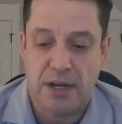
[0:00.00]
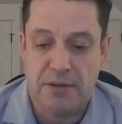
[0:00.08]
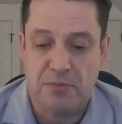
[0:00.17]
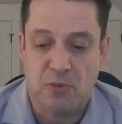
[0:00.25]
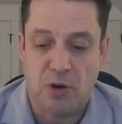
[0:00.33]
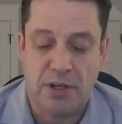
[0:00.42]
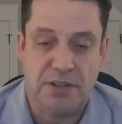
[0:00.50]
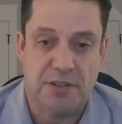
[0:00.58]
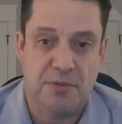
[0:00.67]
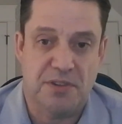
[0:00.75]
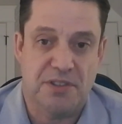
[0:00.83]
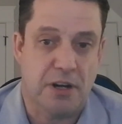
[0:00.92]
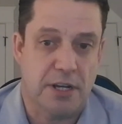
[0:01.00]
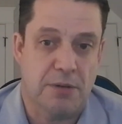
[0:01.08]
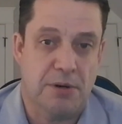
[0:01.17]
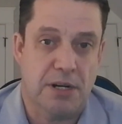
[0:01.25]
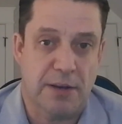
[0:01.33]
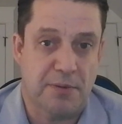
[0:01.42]
more consumers talking
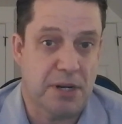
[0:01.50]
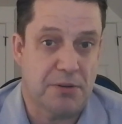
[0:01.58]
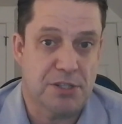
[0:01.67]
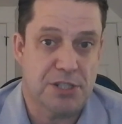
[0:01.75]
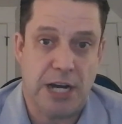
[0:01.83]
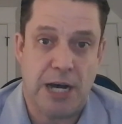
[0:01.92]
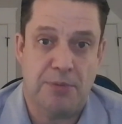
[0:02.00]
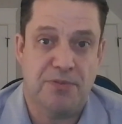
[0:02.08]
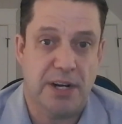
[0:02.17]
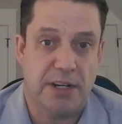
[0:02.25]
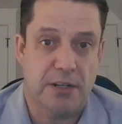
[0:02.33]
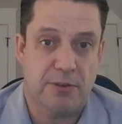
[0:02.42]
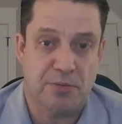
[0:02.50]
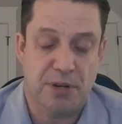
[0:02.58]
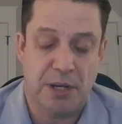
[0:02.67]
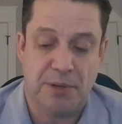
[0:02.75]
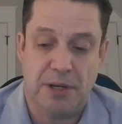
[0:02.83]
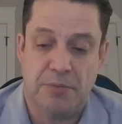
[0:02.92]
about I've been able to shop, find a lower
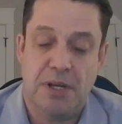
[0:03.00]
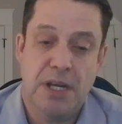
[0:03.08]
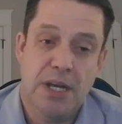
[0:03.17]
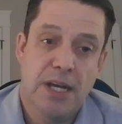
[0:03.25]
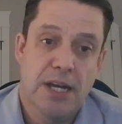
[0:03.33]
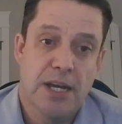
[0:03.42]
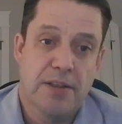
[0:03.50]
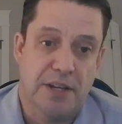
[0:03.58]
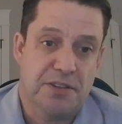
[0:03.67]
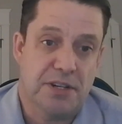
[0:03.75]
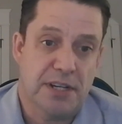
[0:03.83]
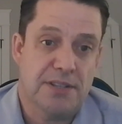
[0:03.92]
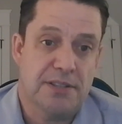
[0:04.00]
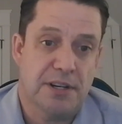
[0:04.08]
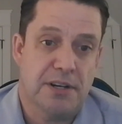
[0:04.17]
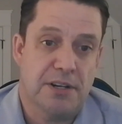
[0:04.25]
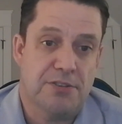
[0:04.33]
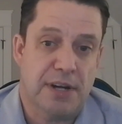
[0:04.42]
premium, that's going to
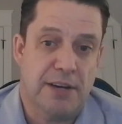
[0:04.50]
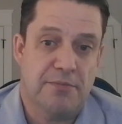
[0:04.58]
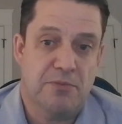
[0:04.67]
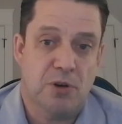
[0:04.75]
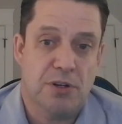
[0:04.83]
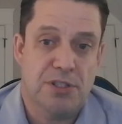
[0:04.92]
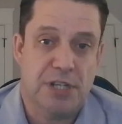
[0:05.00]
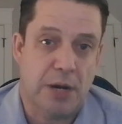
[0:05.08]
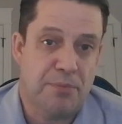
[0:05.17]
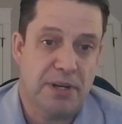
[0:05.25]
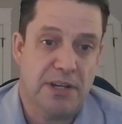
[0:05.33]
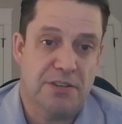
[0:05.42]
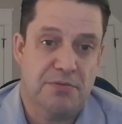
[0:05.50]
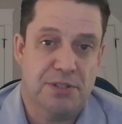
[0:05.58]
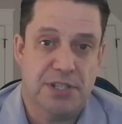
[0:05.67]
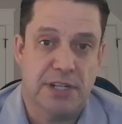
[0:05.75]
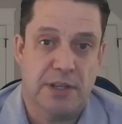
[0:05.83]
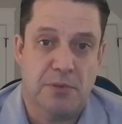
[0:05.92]
continue to drive more shopping and
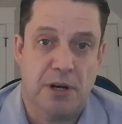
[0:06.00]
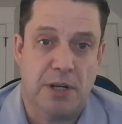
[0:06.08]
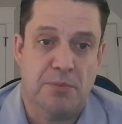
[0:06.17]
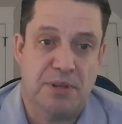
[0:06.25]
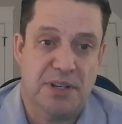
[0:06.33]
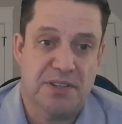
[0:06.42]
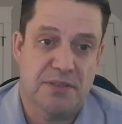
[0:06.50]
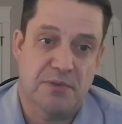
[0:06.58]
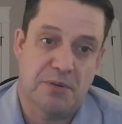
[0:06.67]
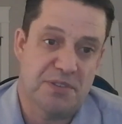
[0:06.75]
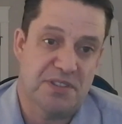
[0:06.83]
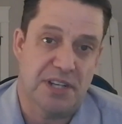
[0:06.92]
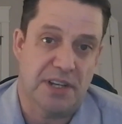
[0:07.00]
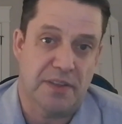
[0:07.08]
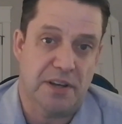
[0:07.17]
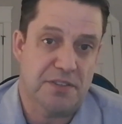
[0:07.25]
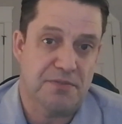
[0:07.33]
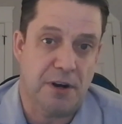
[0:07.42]
switching in the marketplace. And what we're seeing
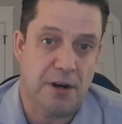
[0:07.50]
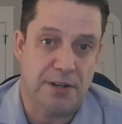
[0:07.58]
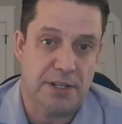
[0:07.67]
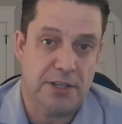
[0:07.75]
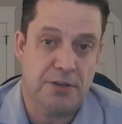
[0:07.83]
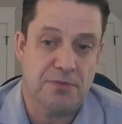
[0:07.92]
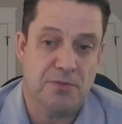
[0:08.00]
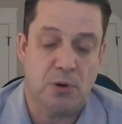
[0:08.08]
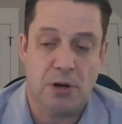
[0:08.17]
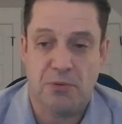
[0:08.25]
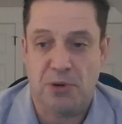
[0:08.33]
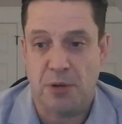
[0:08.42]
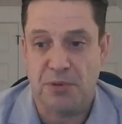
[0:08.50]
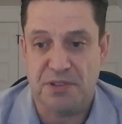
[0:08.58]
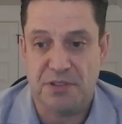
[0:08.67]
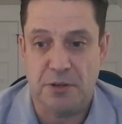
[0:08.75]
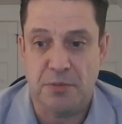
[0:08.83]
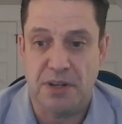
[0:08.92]
thus far in Q4, we're
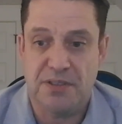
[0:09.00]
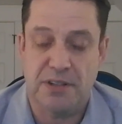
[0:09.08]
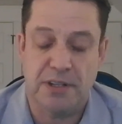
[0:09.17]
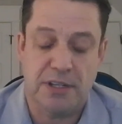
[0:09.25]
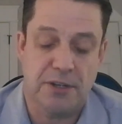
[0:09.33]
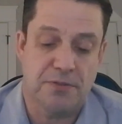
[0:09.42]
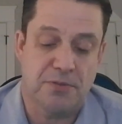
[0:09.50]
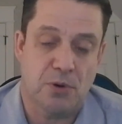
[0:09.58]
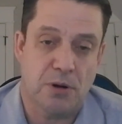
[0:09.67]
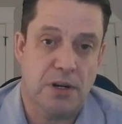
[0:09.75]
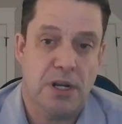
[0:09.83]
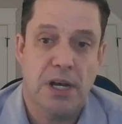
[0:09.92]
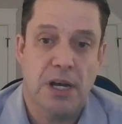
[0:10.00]
almost 2 months into Q4,